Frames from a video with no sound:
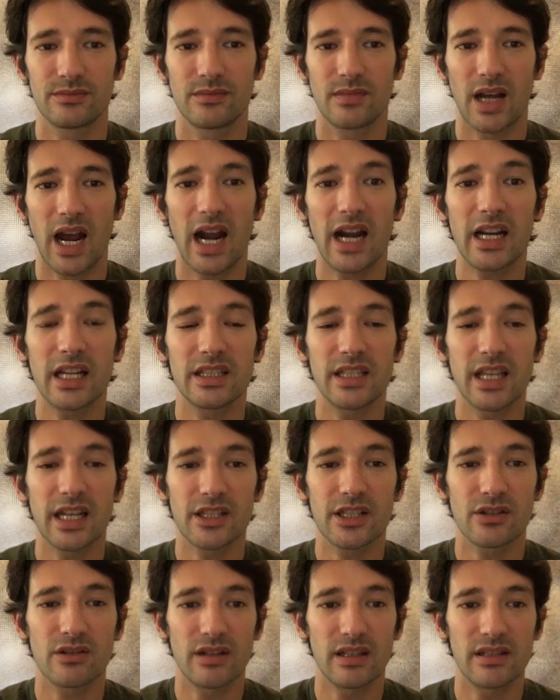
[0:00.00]

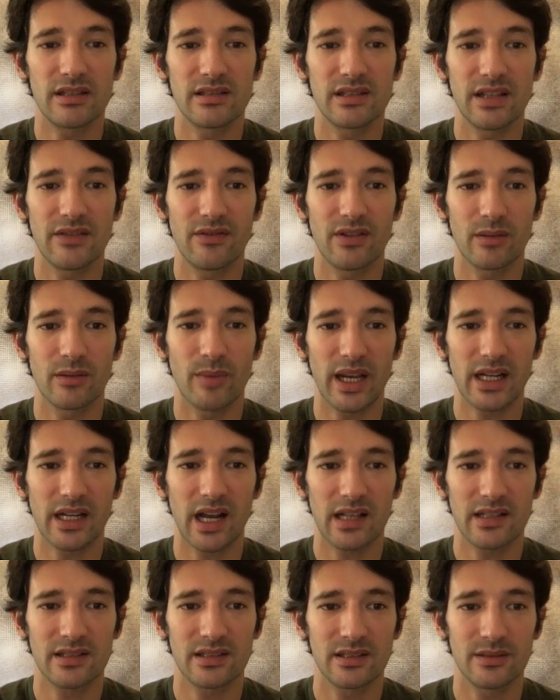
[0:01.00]
Architecture is stifled by
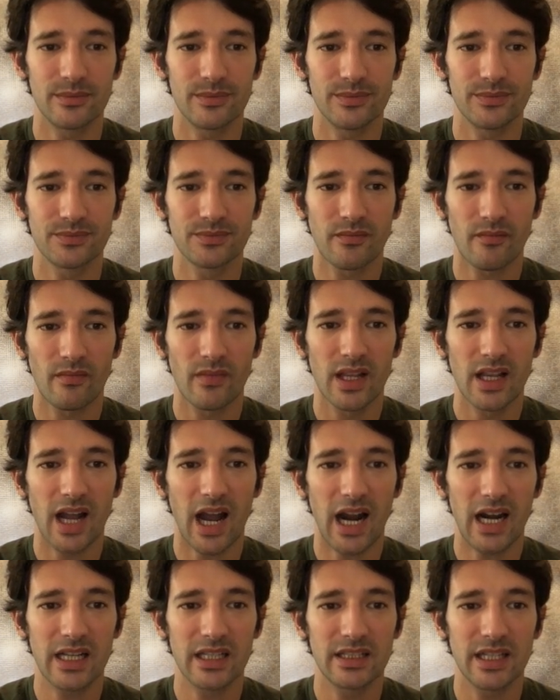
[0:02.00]
custom.
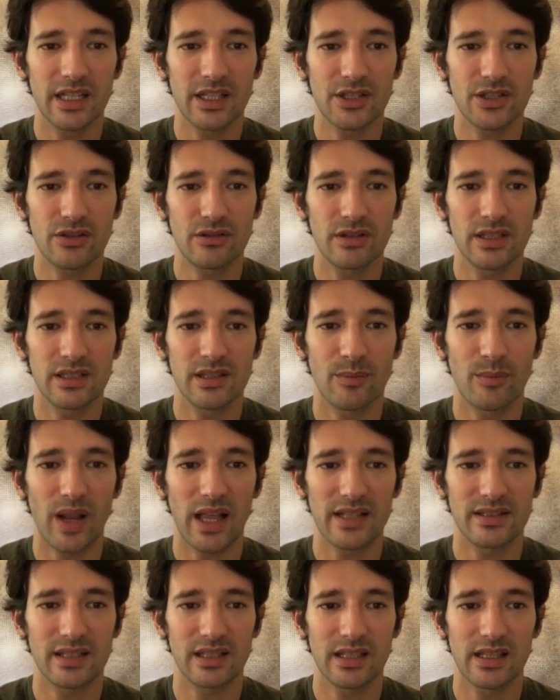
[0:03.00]
Architecture is a
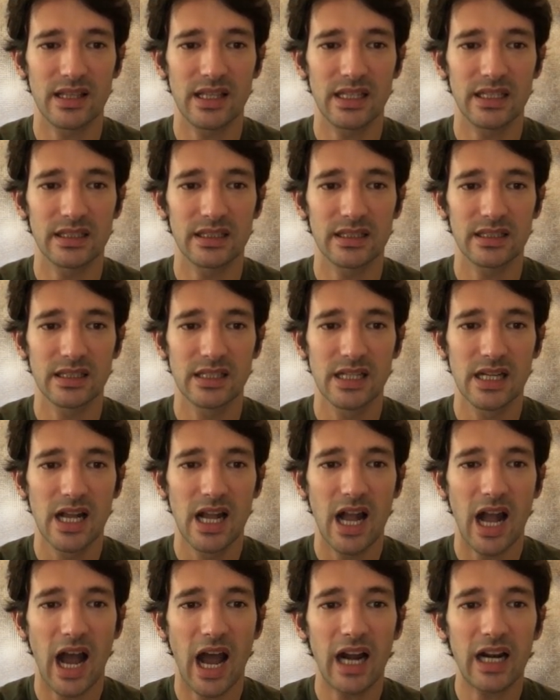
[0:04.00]
plastic thing.
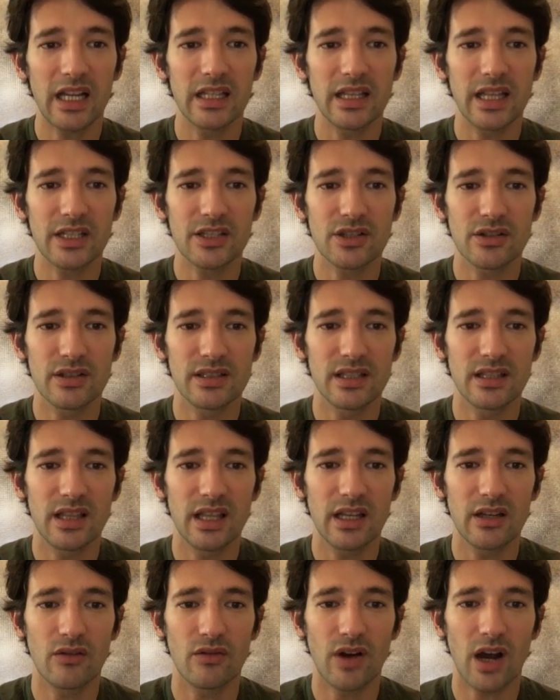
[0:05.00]
Architecture is a
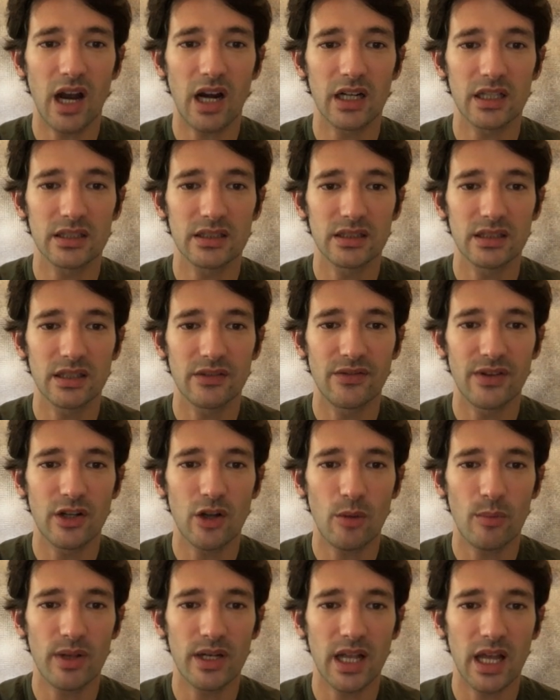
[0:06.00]
thing of art, a
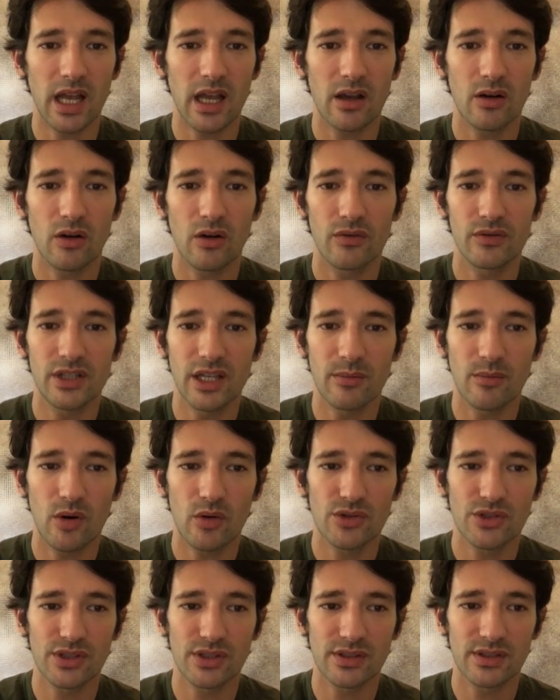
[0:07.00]
phenomena of the
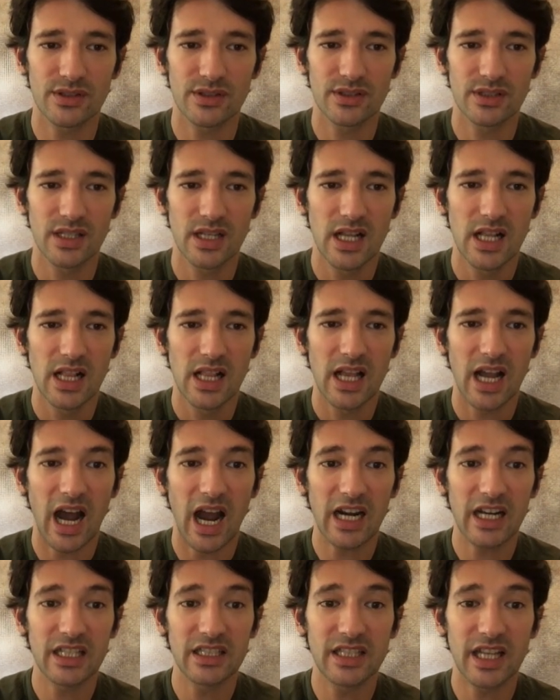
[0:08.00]
emotions.
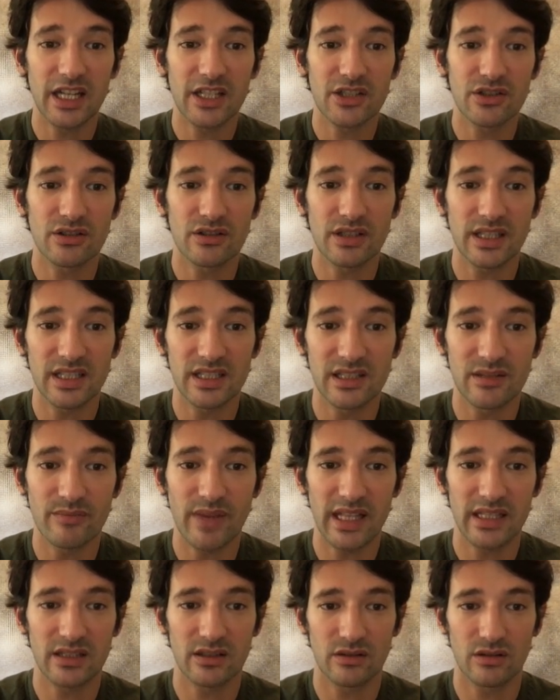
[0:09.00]
Architecture is a
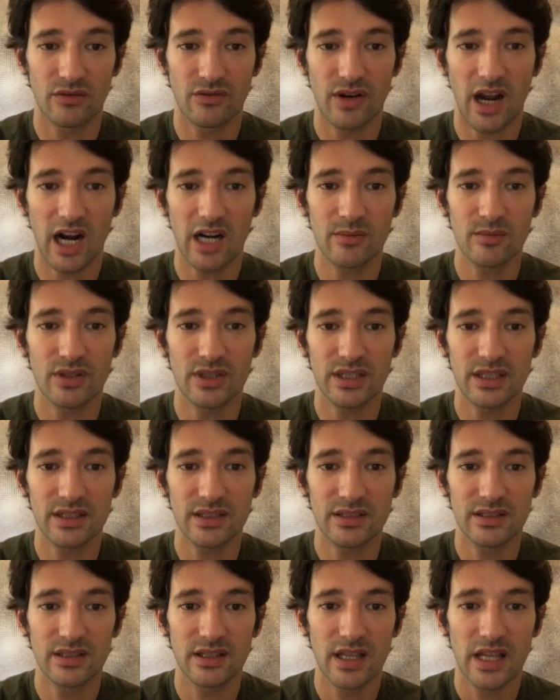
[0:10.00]
matter of
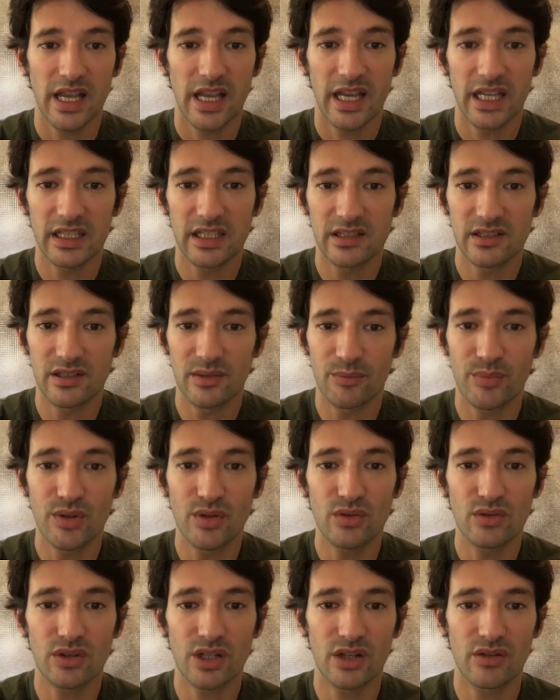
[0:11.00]
harmonies. It is a
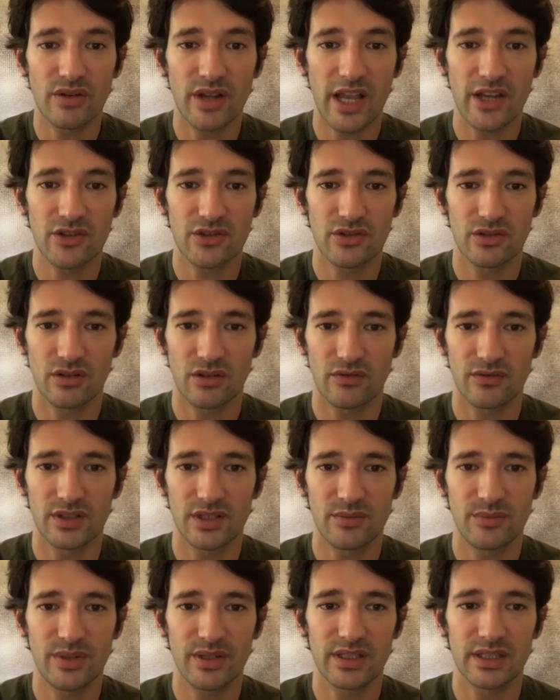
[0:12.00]
pure creation of the
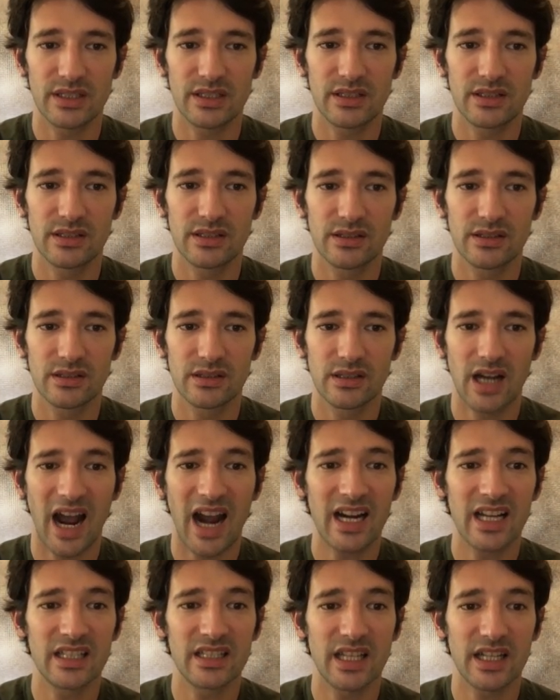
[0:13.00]
spirit.
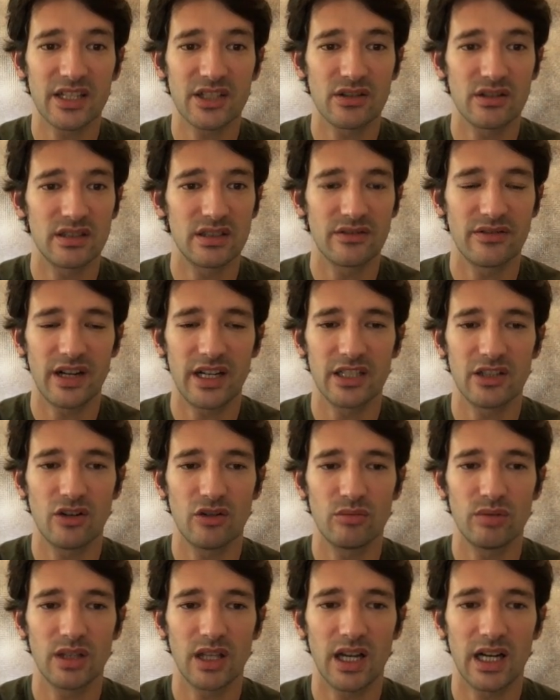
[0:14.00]
Architecture is a very
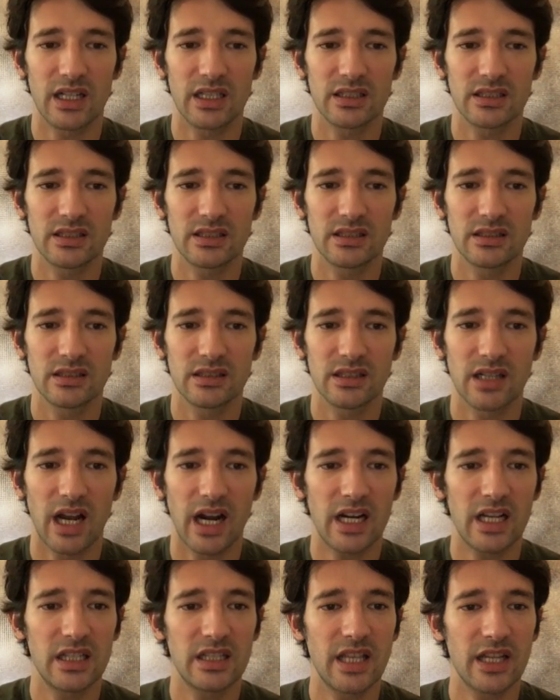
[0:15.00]
noble art.
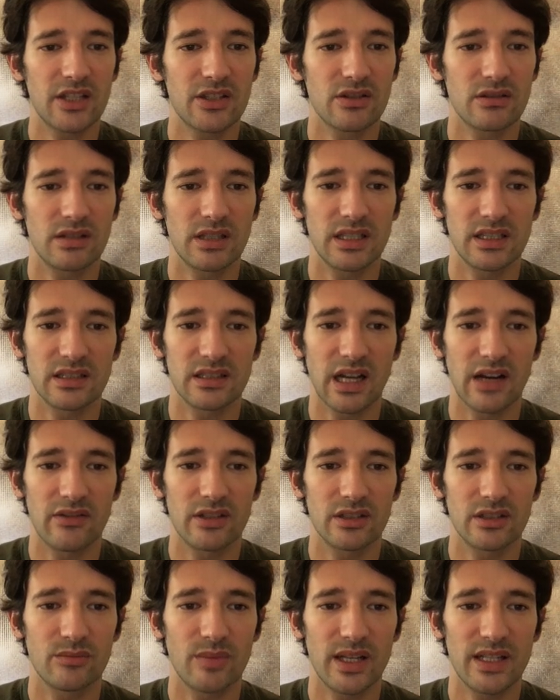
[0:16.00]
Architecture is
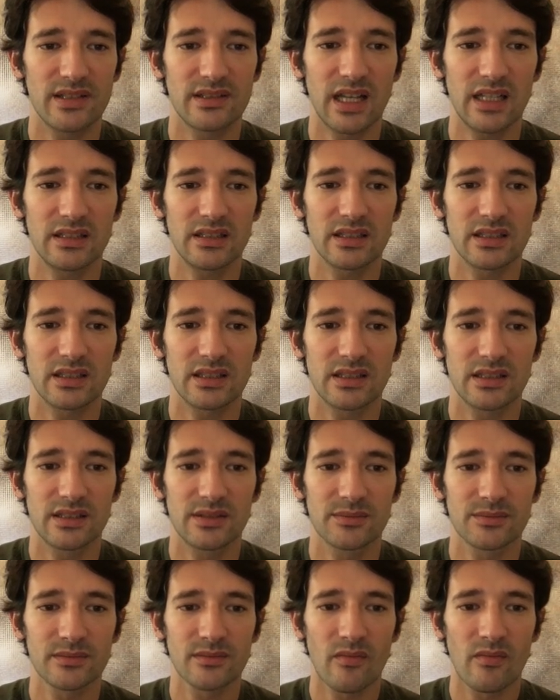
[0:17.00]
governed by standards.
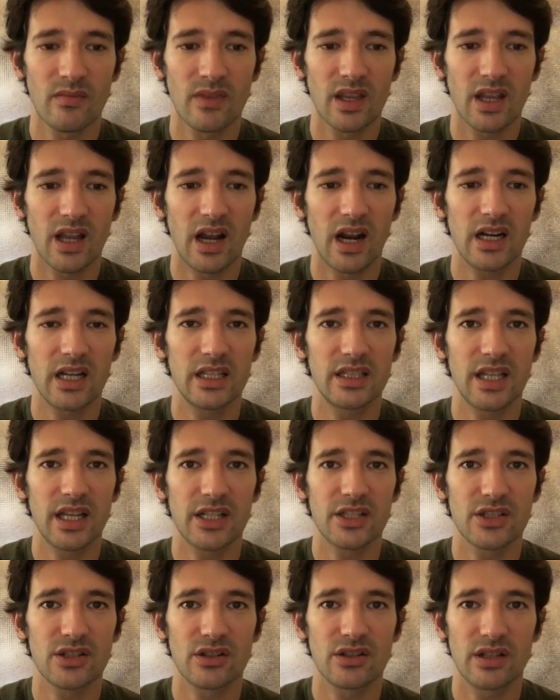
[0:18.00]

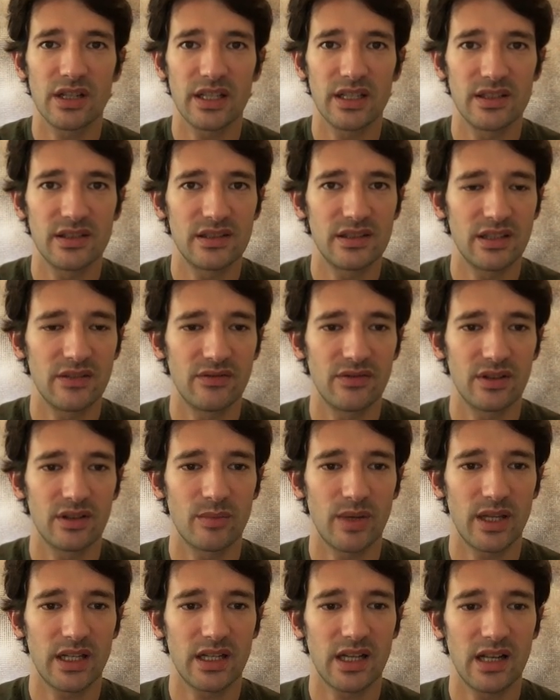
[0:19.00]
Architecture is stifled
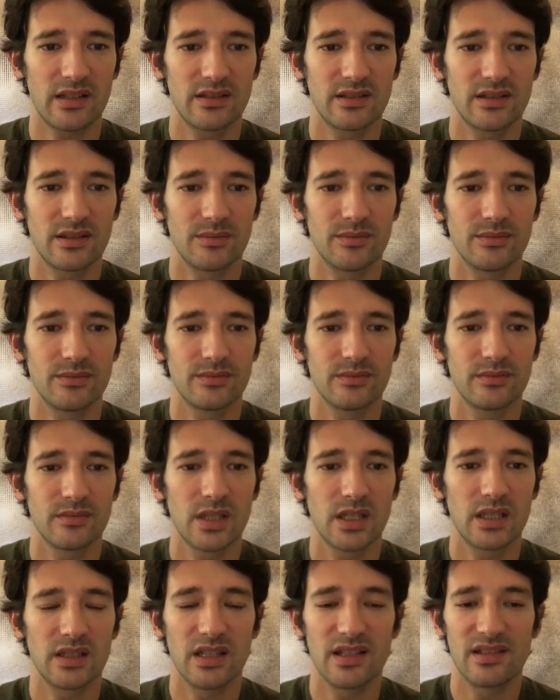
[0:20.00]
by custom.
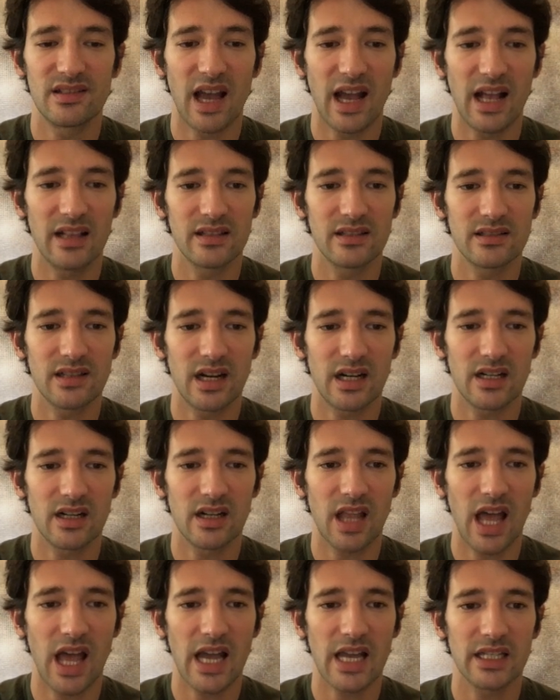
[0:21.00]
The styles are a
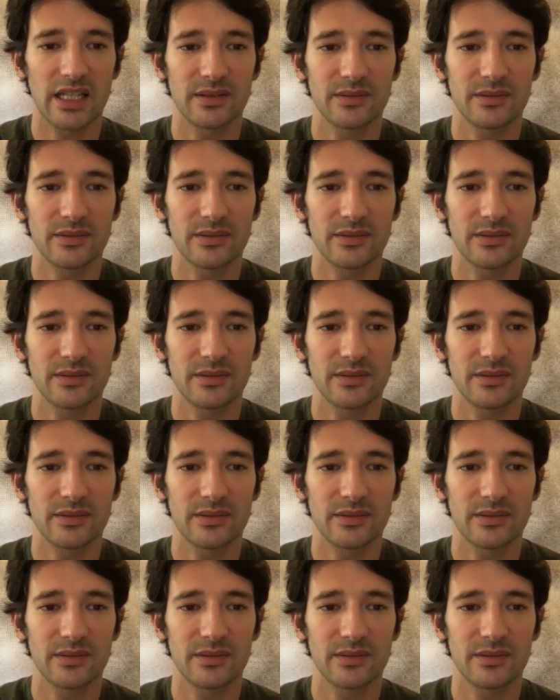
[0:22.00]
lie.